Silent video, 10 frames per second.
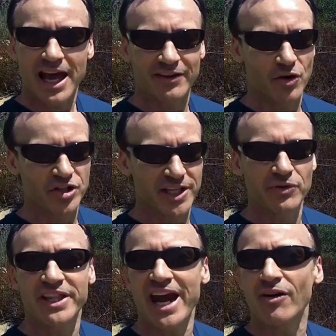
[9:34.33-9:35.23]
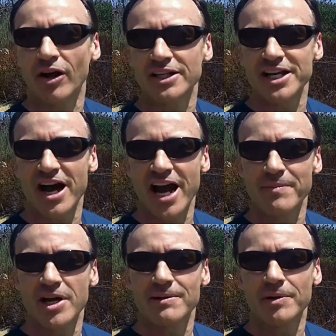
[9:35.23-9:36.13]
And of course they were there all the
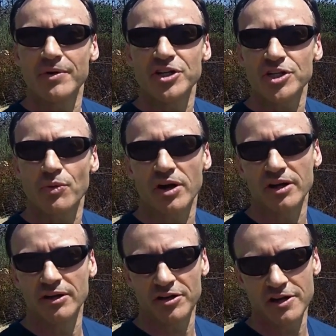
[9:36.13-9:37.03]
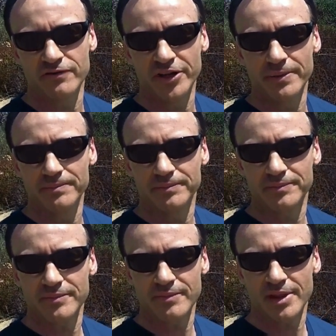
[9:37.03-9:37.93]
time, but we just weren't looking for them.
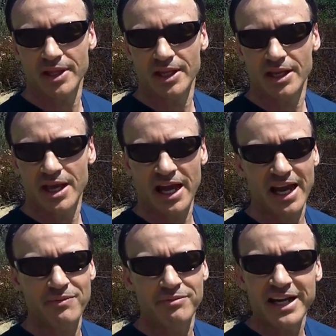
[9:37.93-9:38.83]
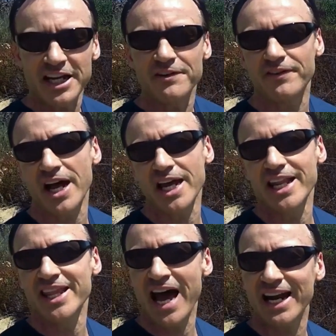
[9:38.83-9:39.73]
And I really
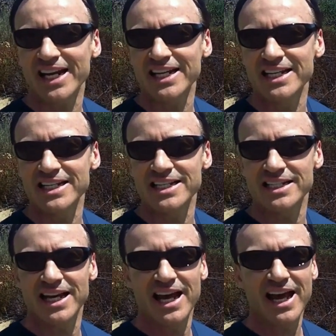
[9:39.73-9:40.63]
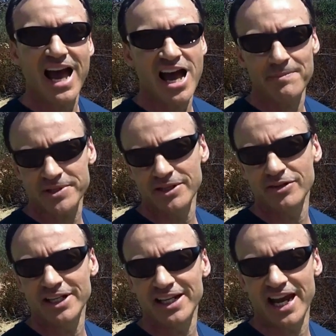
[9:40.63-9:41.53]
find that is
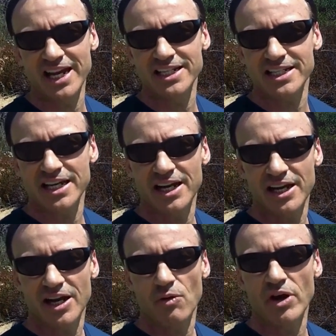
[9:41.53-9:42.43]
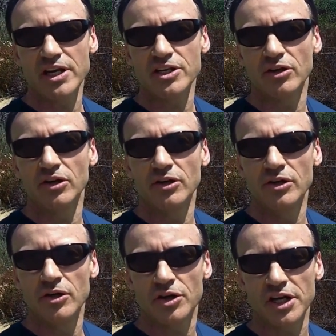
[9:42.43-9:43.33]
absolutely the case when you're
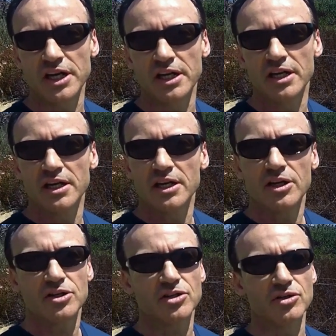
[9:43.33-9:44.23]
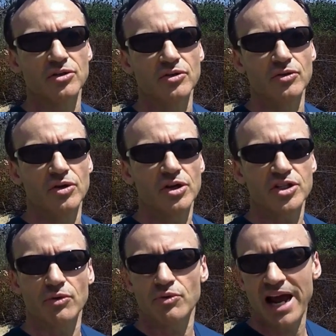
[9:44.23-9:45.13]
looking to
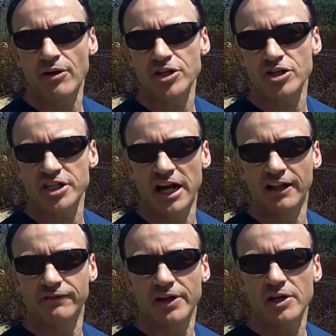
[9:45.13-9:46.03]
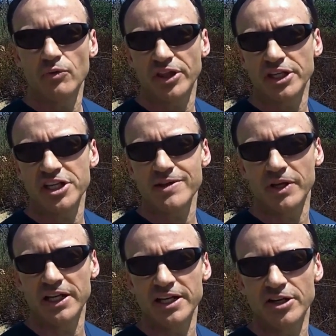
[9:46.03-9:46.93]
surround yourself with a
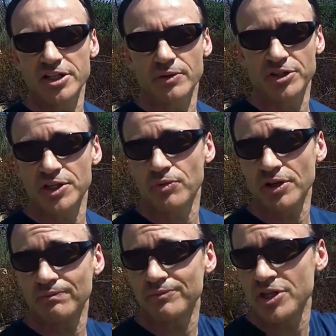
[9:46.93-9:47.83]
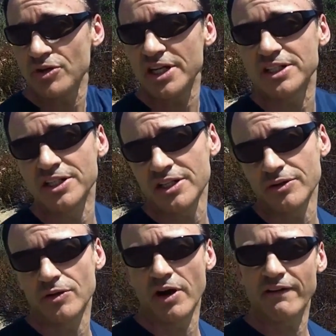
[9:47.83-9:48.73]
team of leaders, which is what you need to
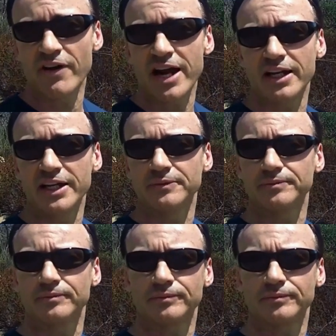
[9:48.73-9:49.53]
do, quite frankly.